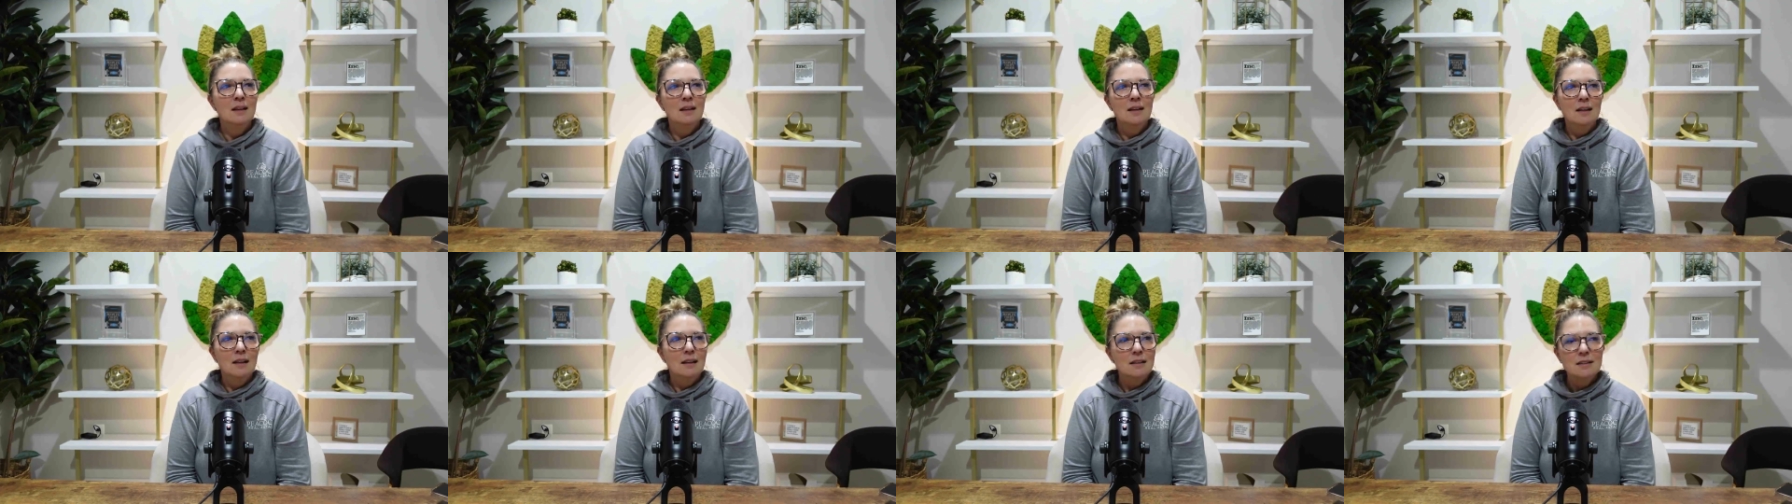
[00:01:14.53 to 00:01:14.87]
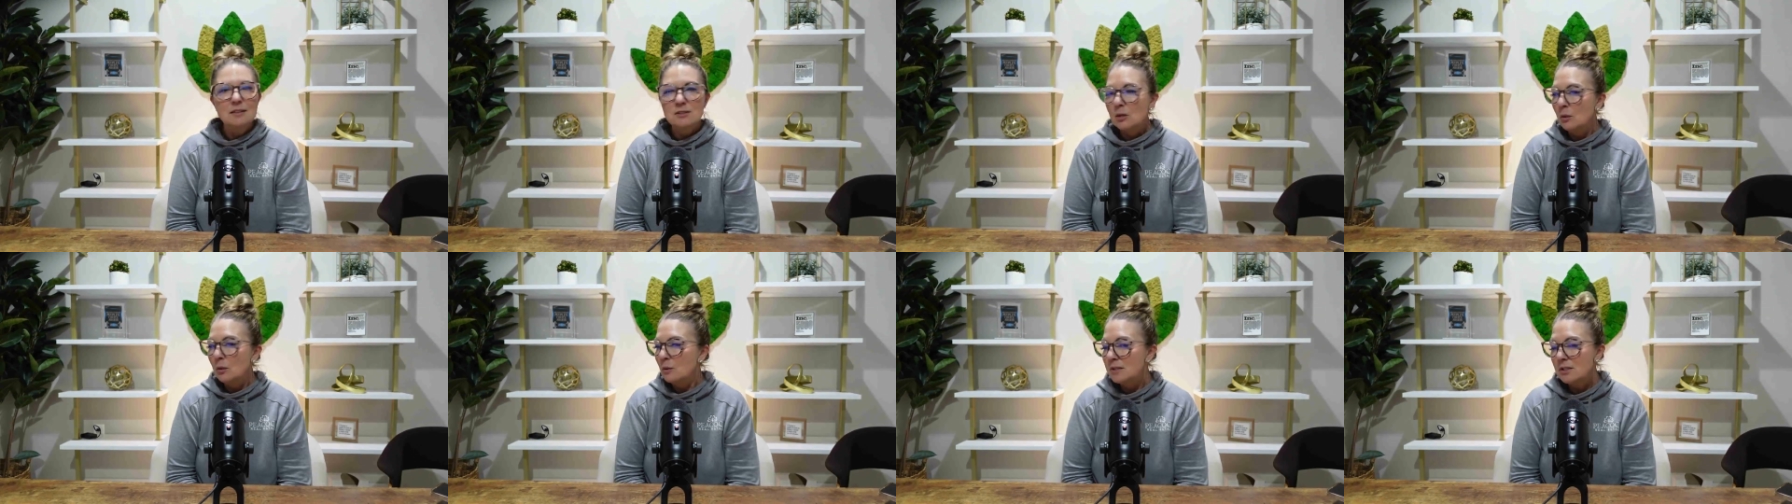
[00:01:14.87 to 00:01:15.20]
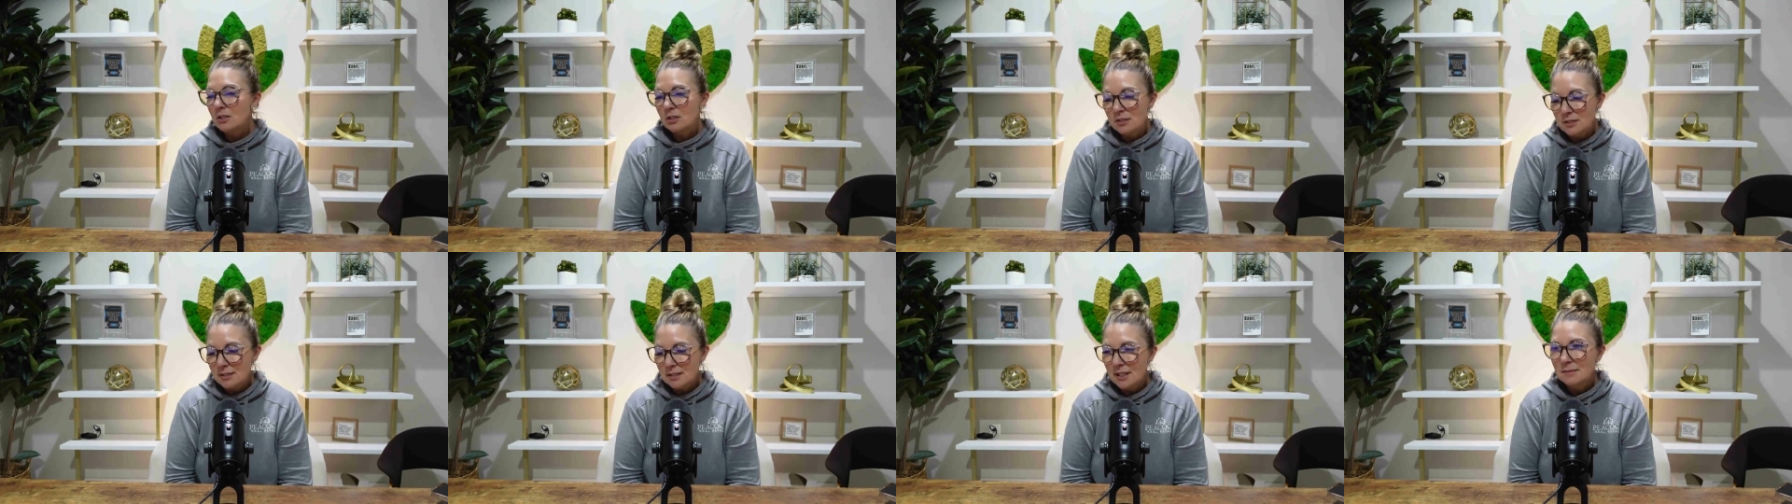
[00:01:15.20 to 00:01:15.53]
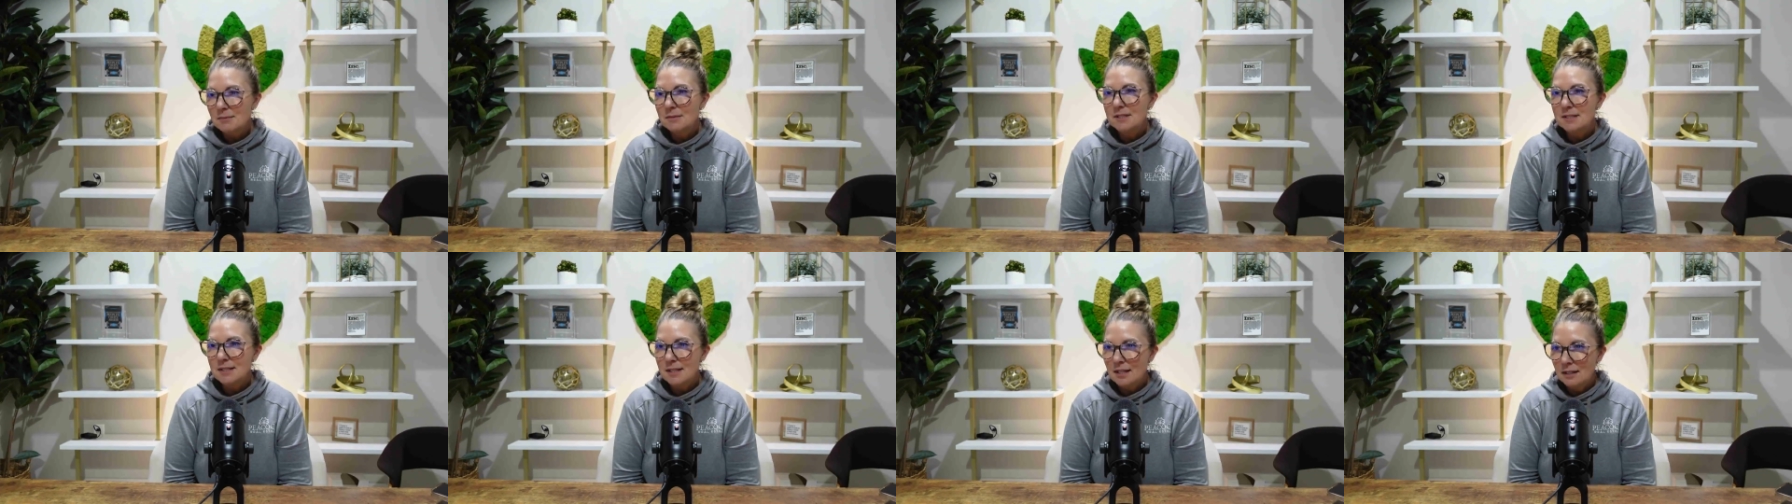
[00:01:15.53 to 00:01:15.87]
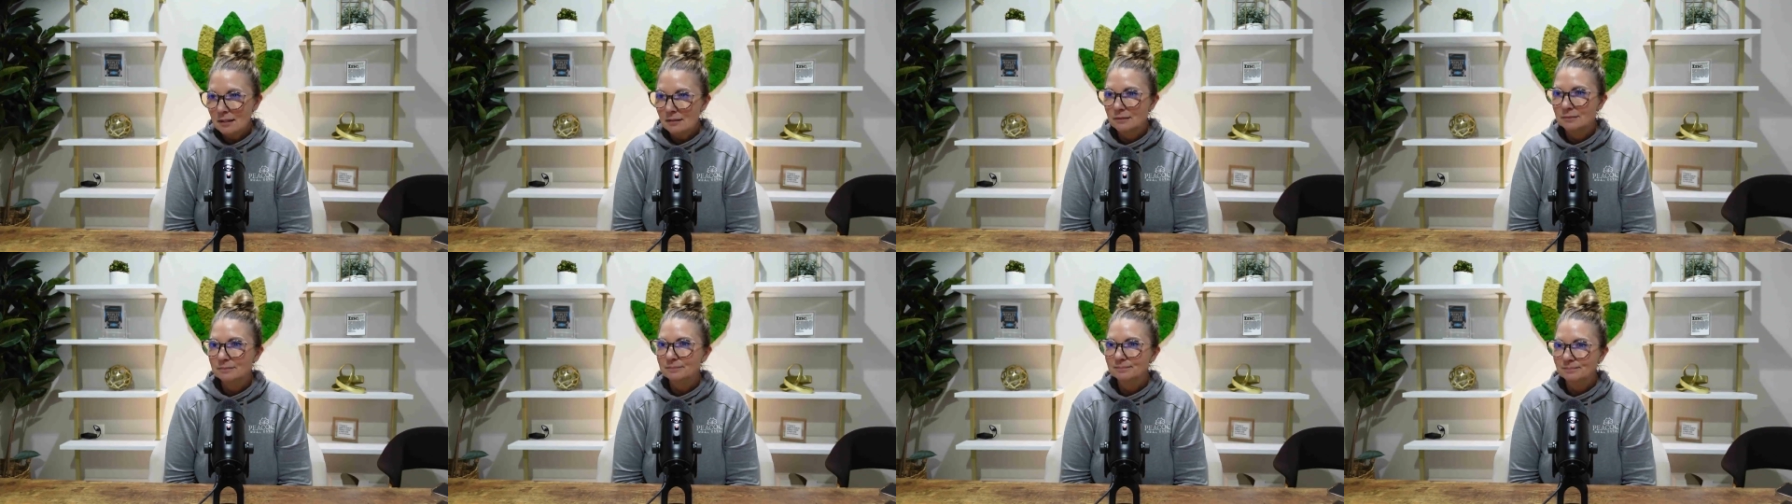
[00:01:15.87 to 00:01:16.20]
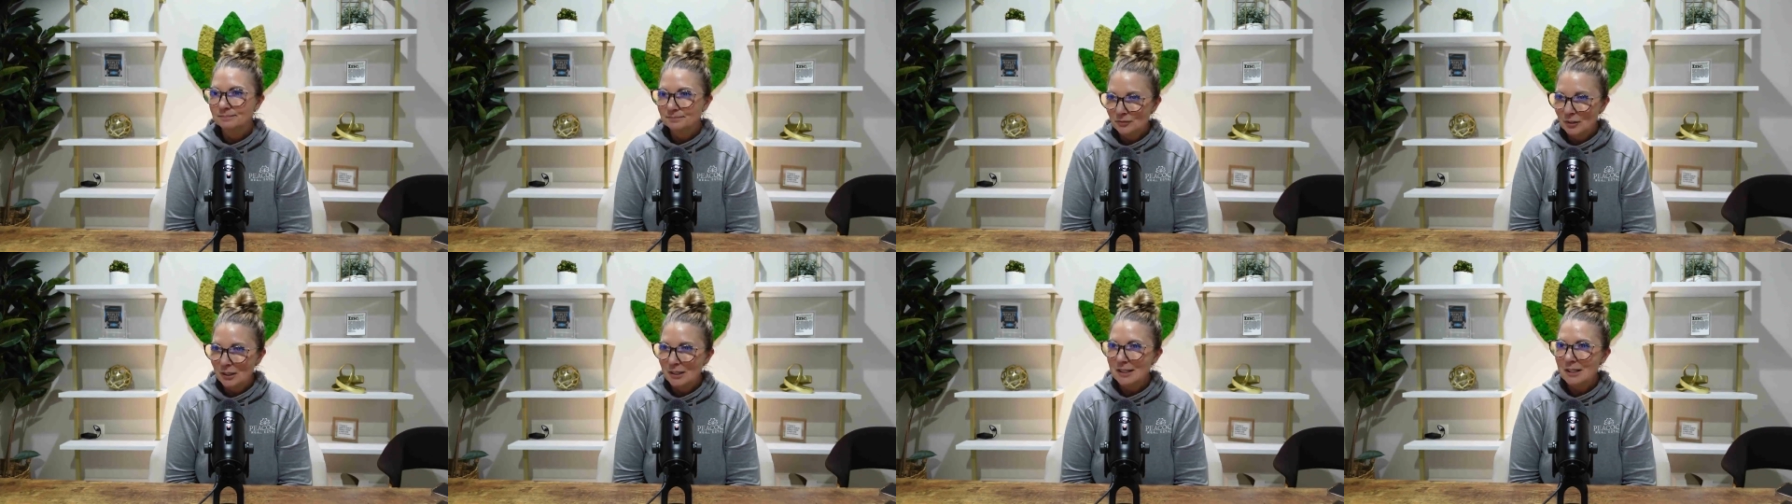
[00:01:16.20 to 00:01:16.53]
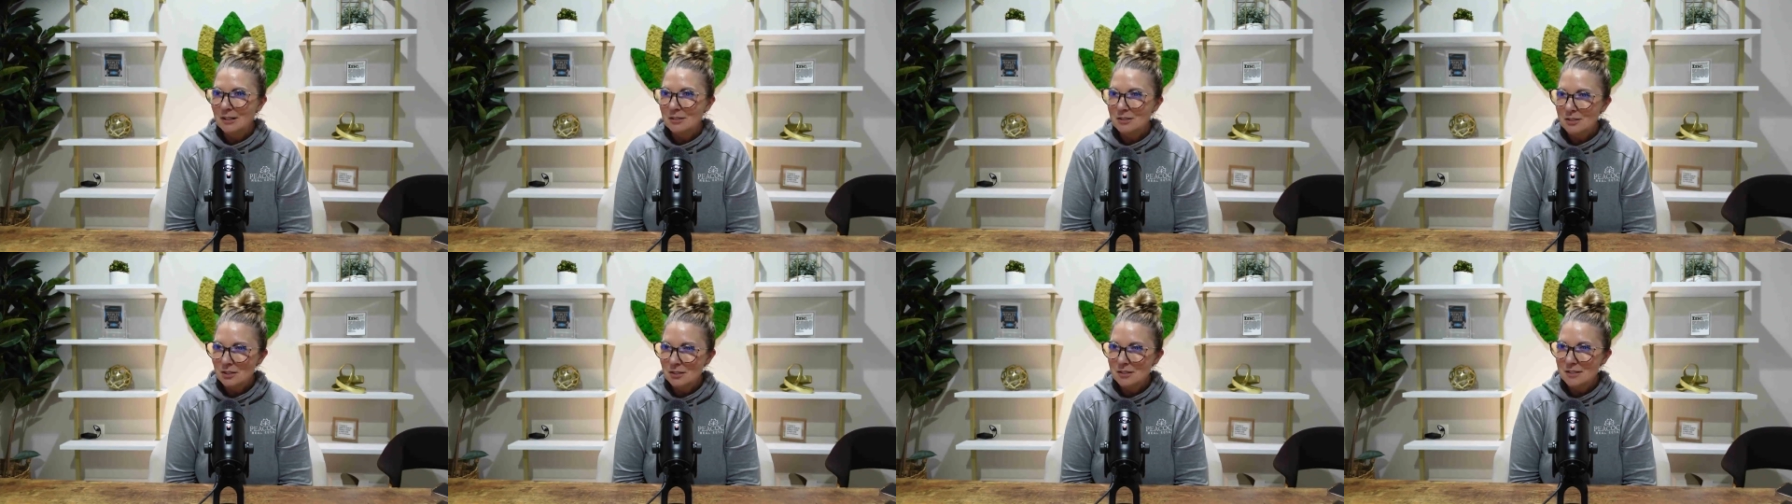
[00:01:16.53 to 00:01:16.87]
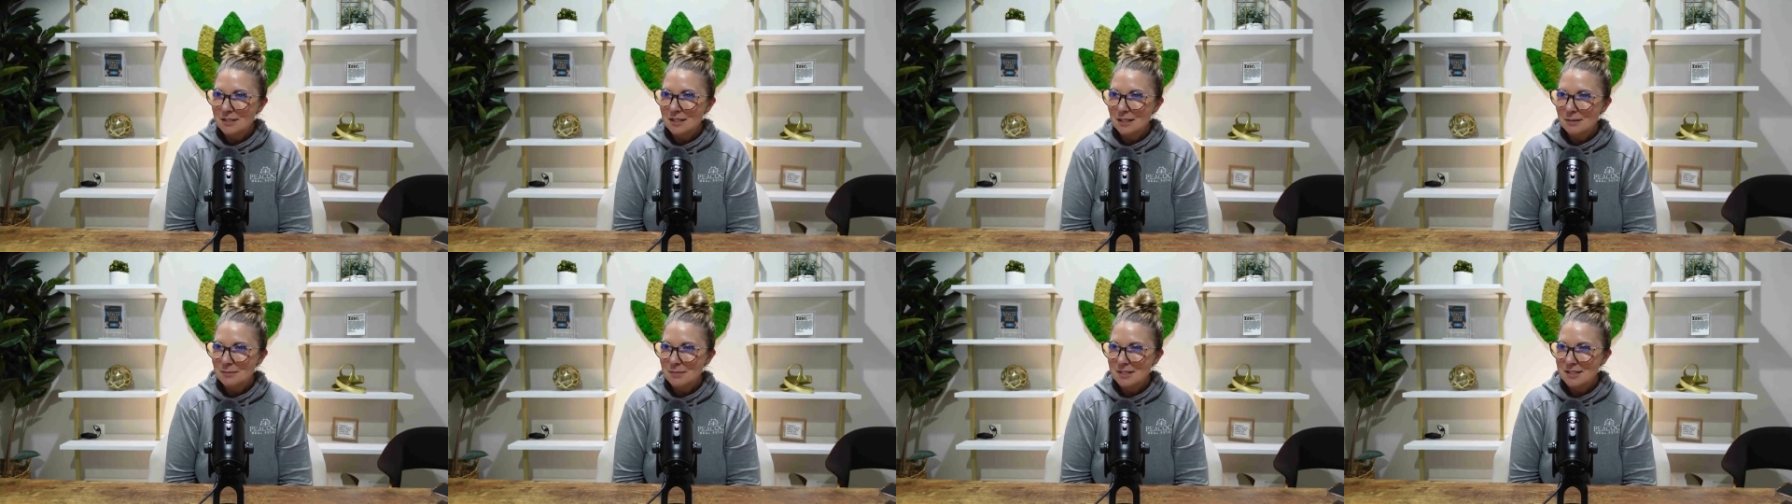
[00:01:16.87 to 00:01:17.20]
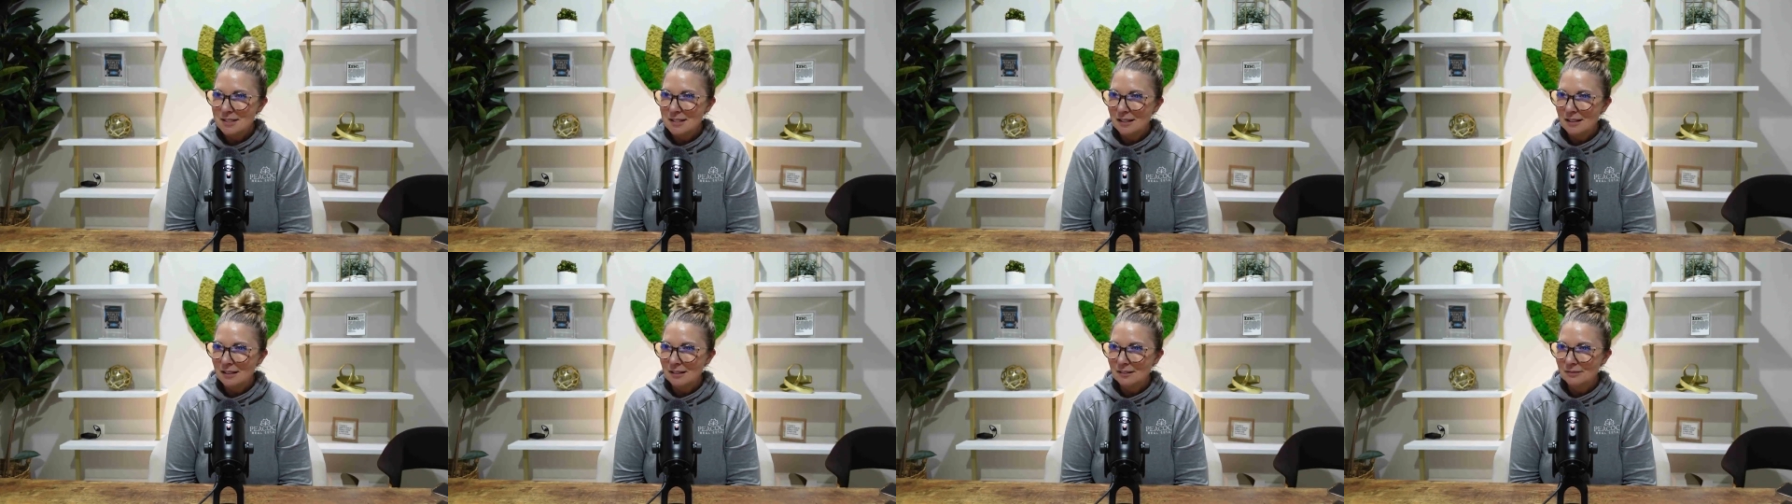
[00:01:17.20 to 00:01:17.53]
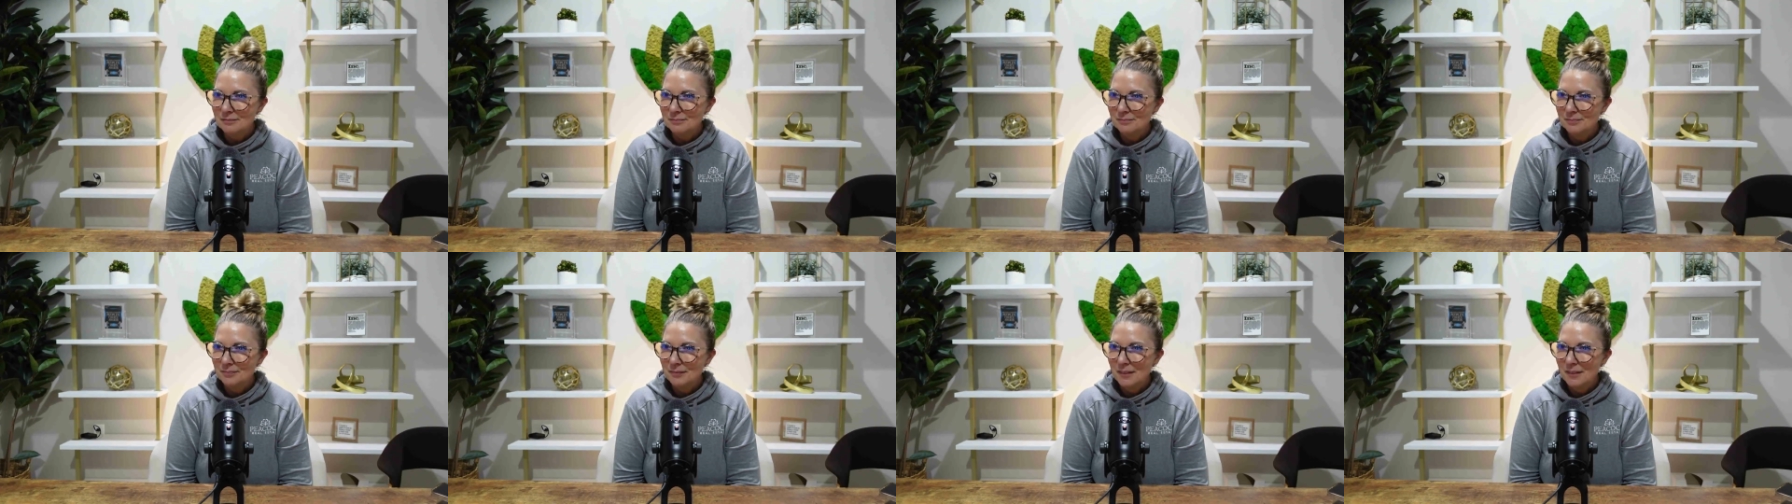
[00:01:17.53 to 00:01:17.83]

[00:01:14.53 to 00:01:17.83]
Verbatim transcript: it's always a good time to sell. Right now is a good time to sell.